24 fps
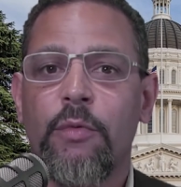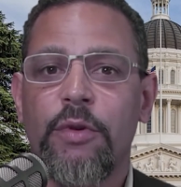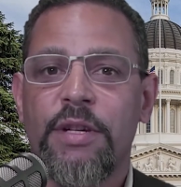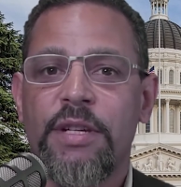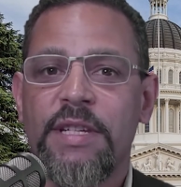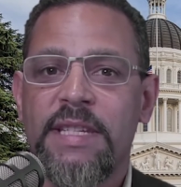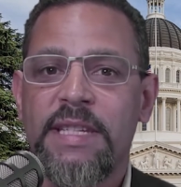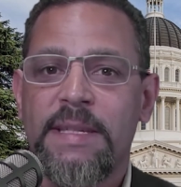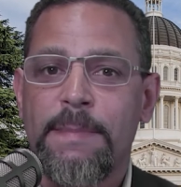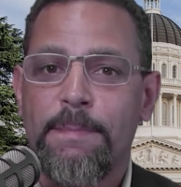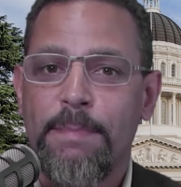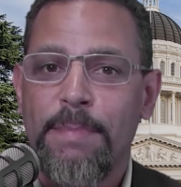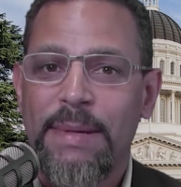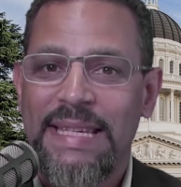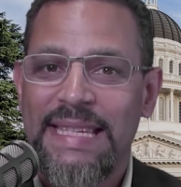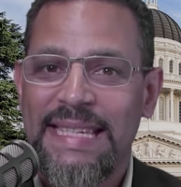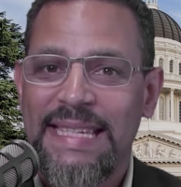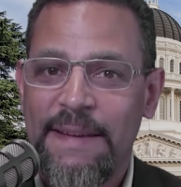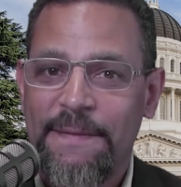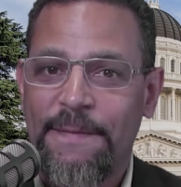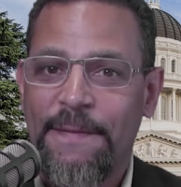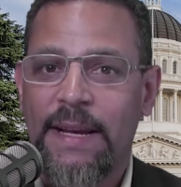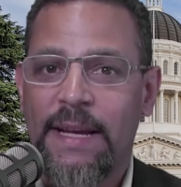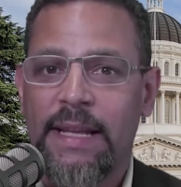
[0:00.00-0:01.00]
We're
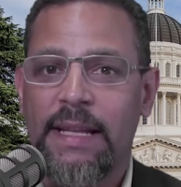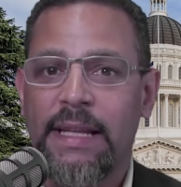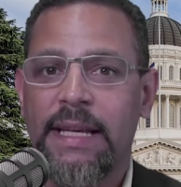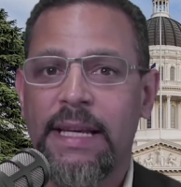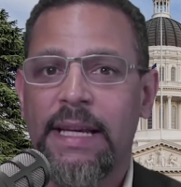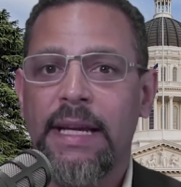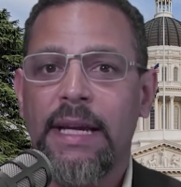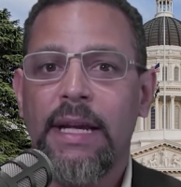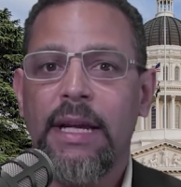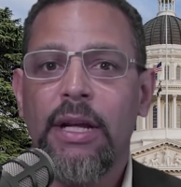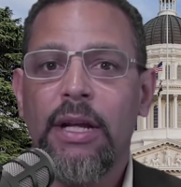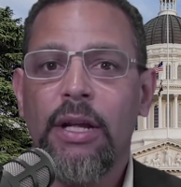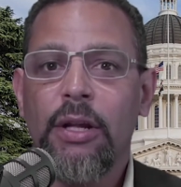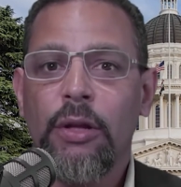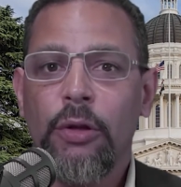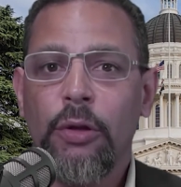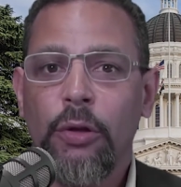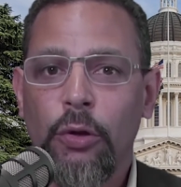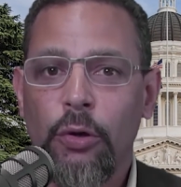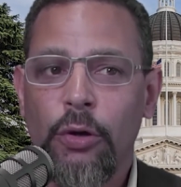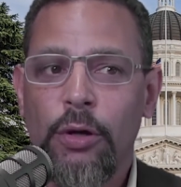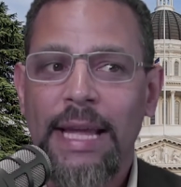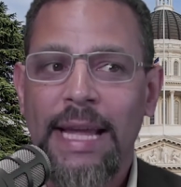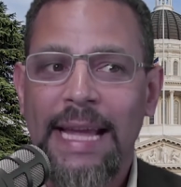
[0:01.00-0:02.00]
specifically
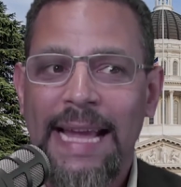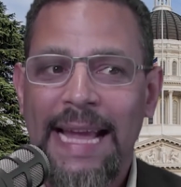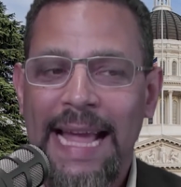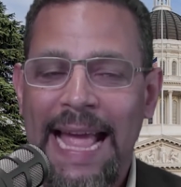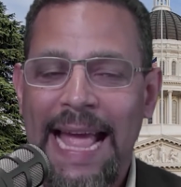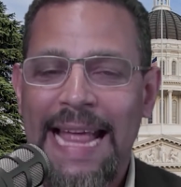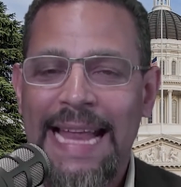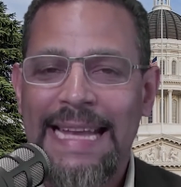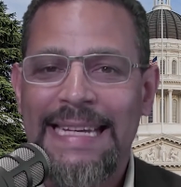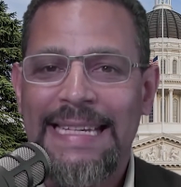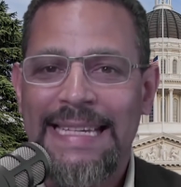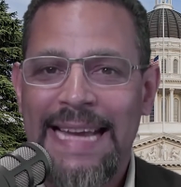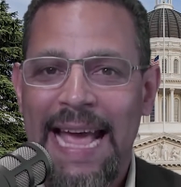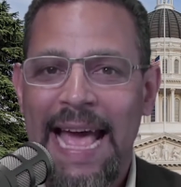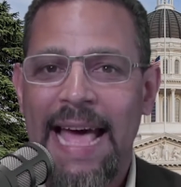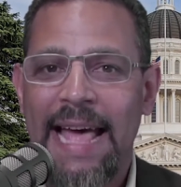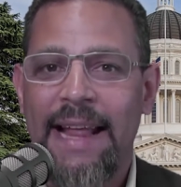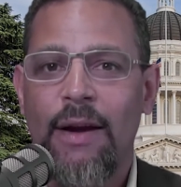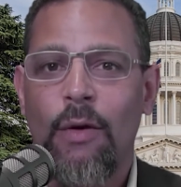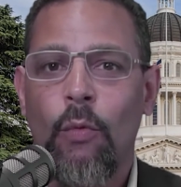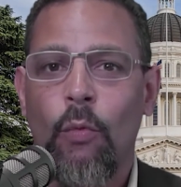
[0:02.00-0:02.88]
looking at data.